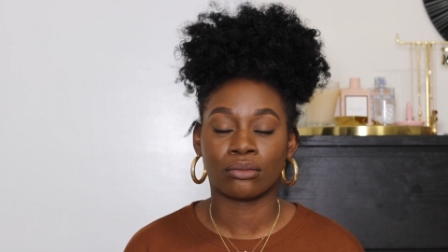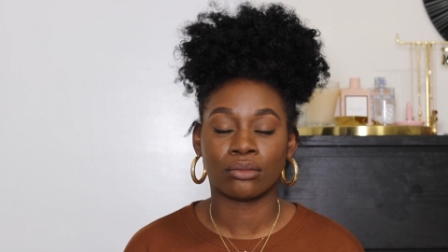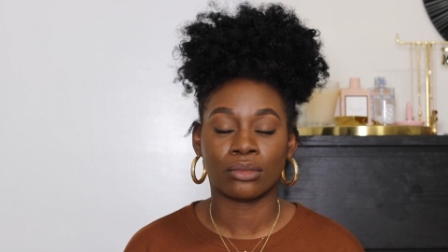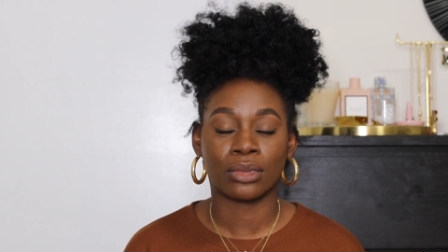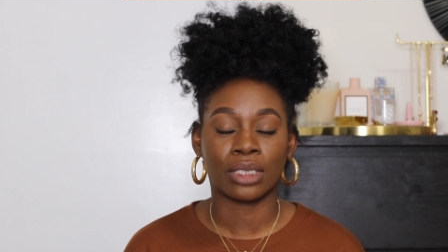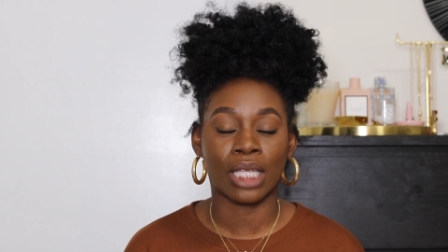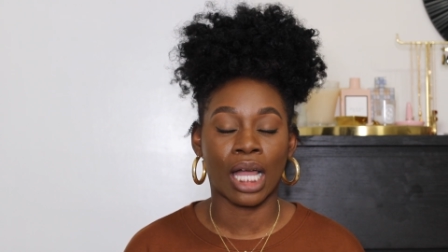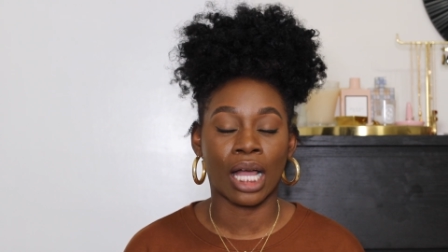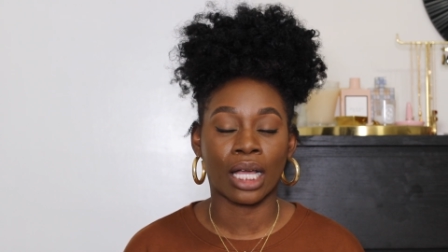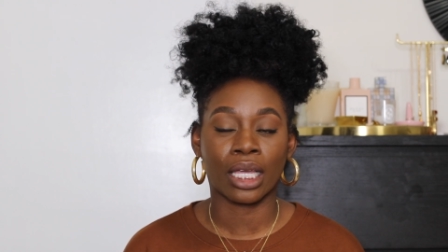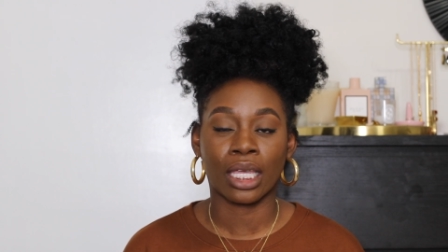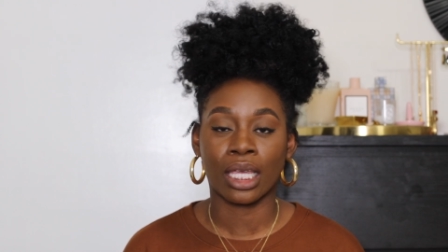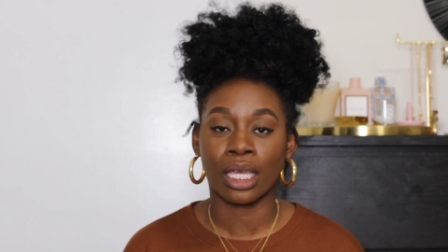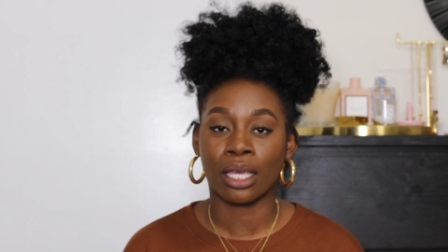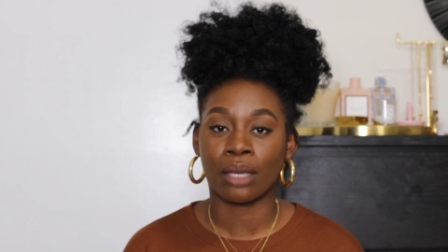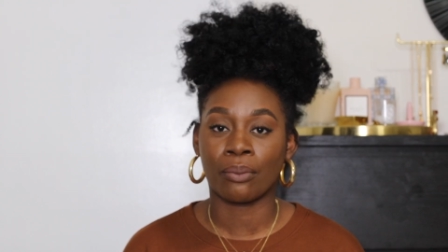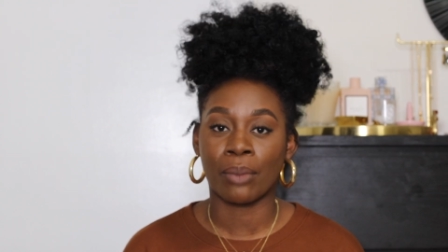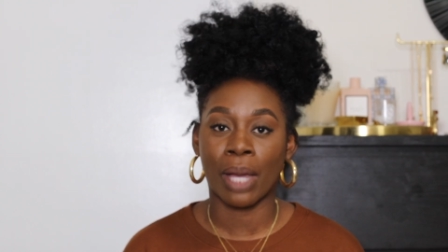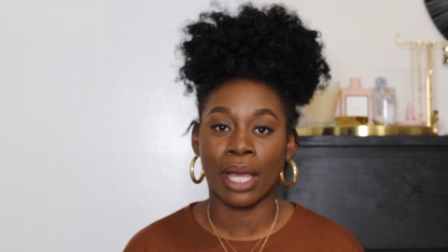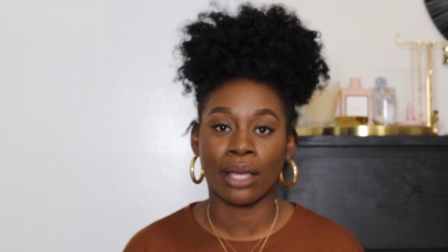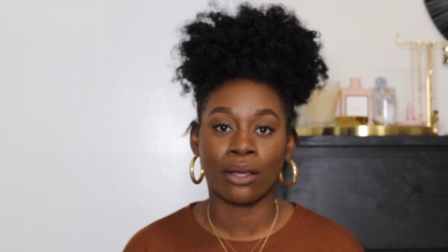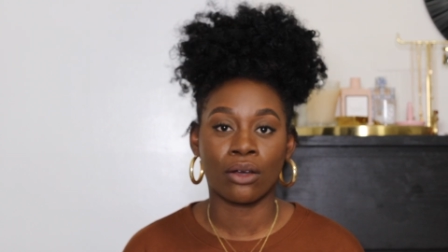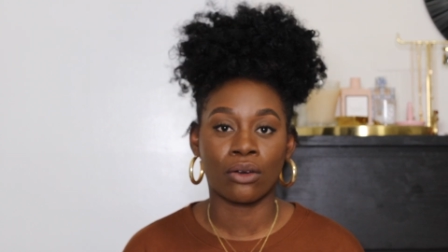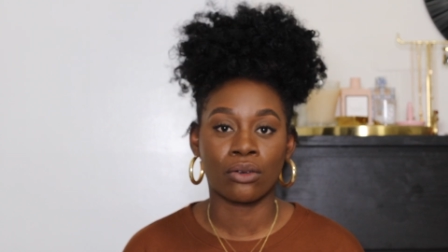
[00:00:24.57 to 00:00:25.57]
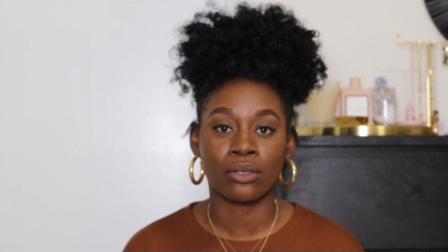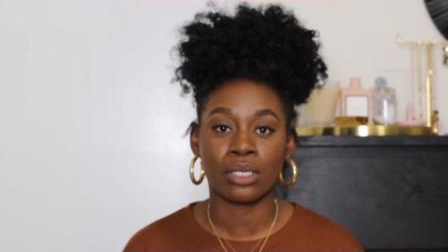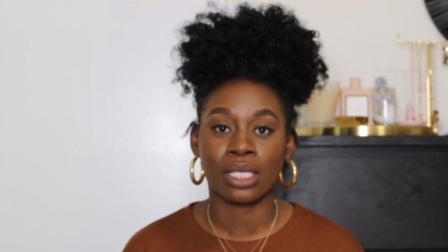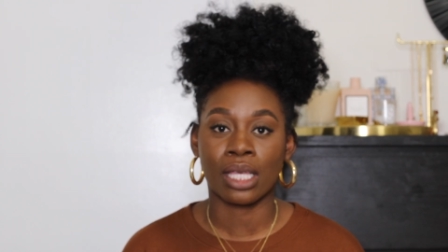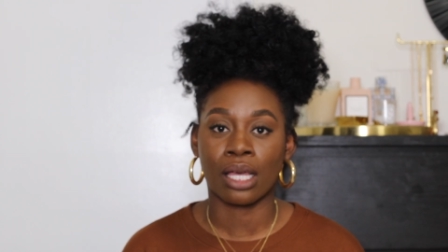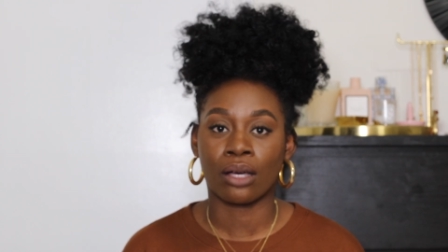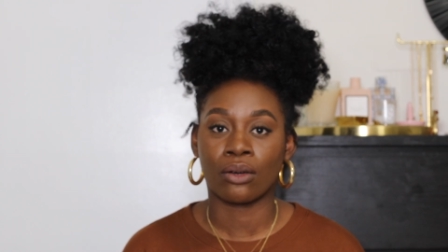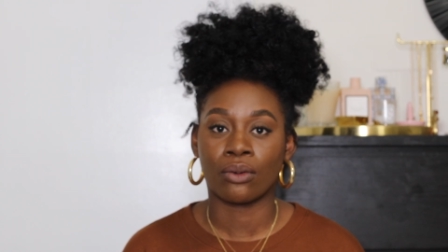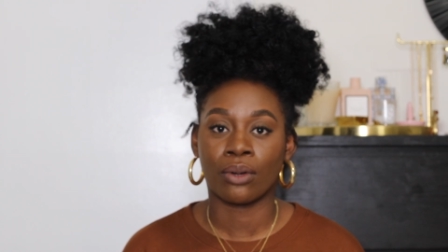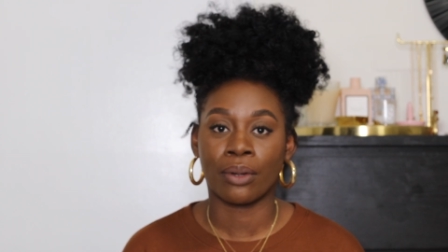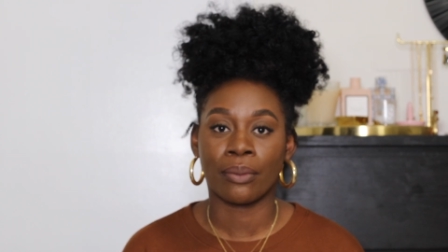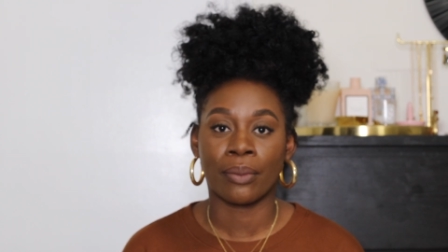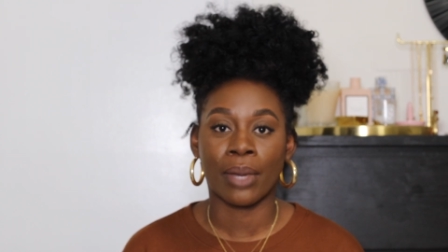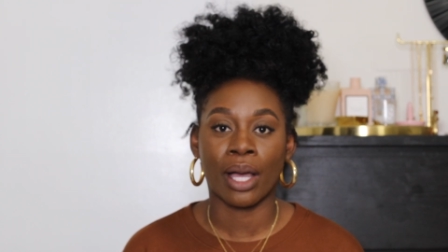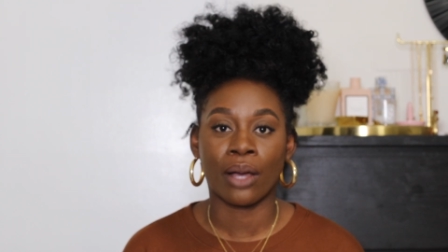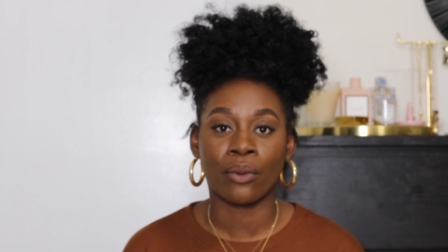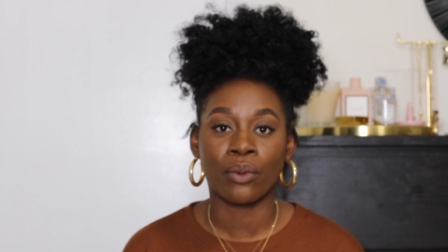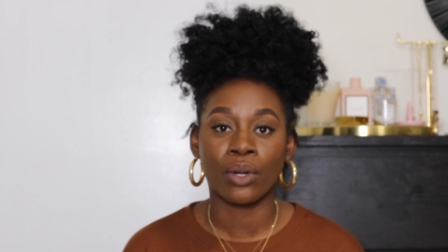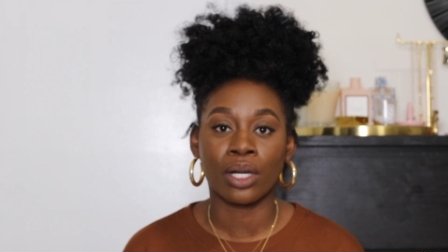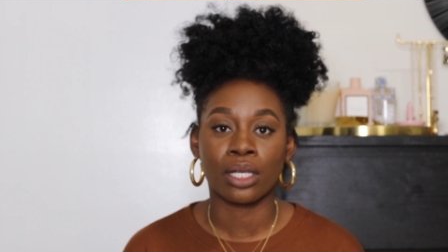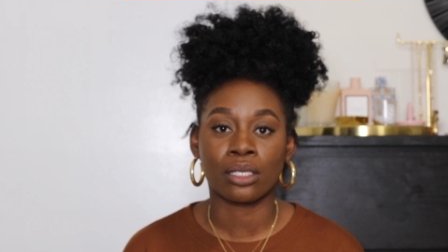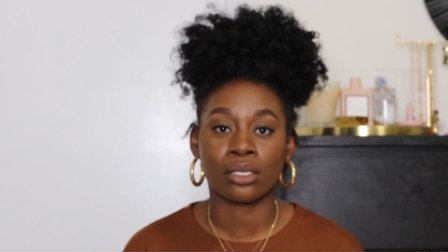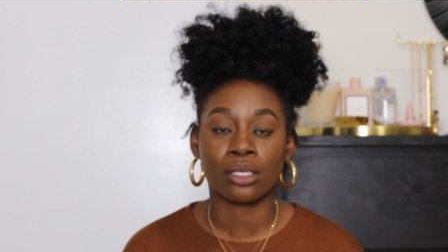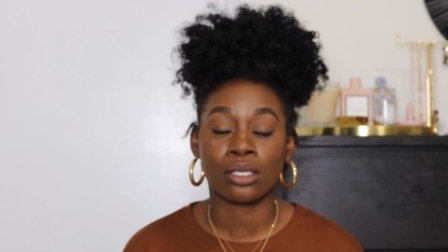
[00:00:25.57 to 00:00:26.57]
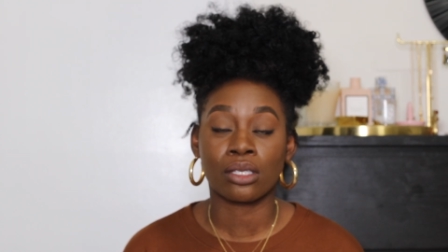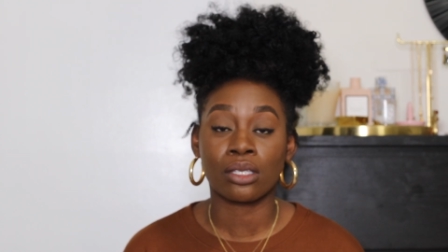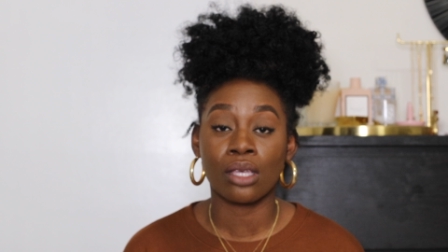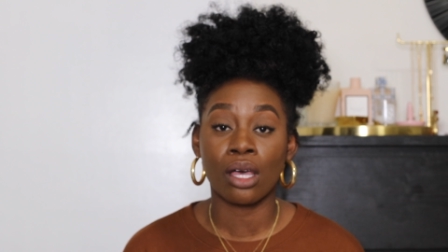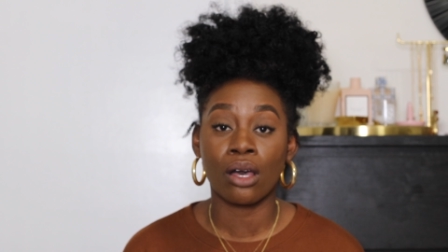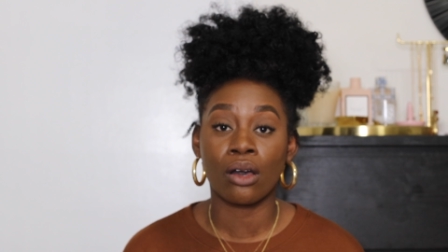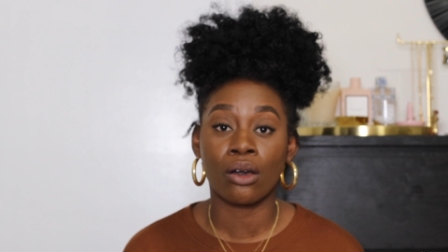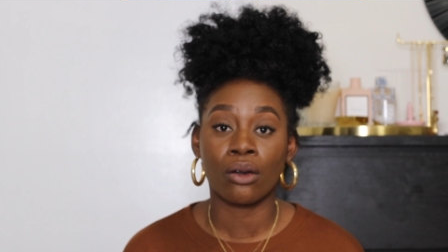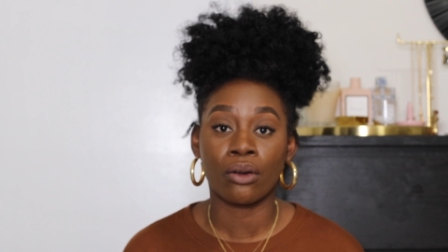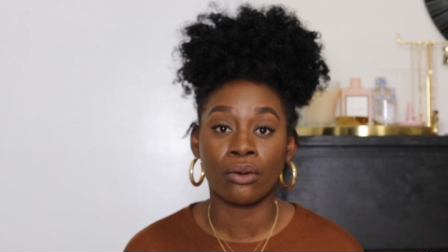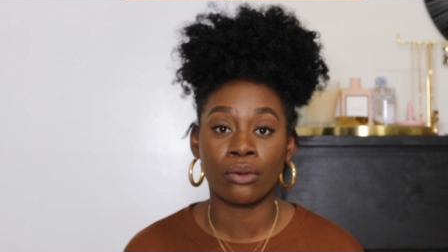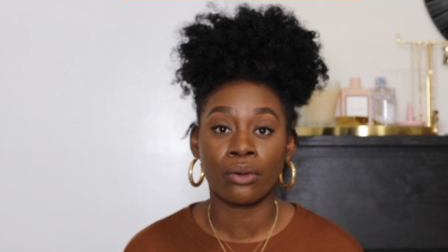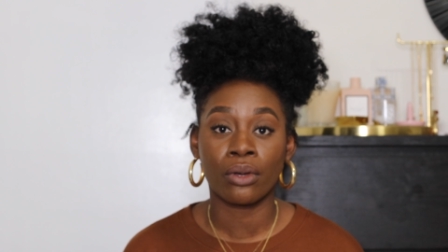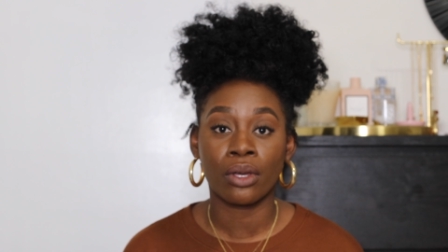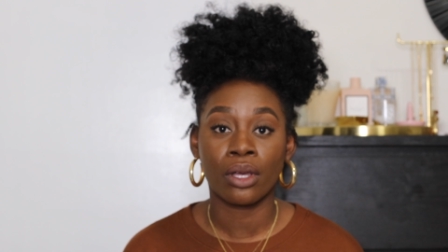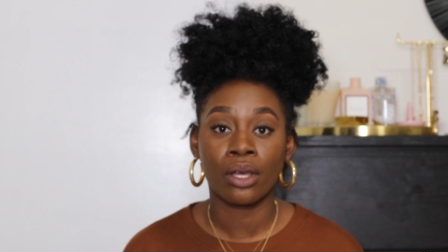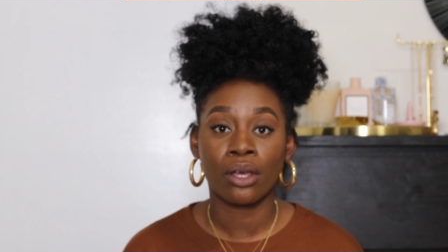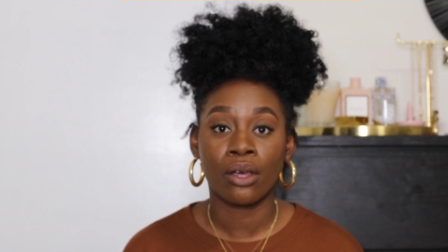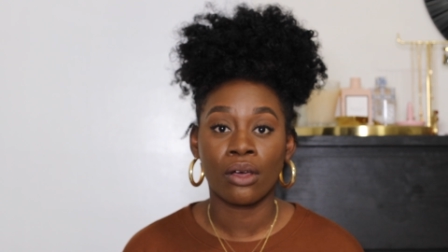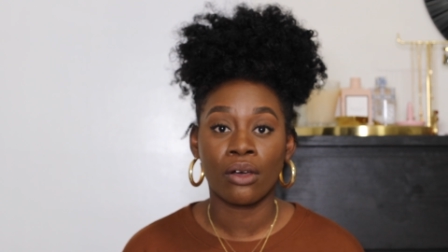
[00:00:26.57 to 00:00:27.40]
knocking my goals out one by one so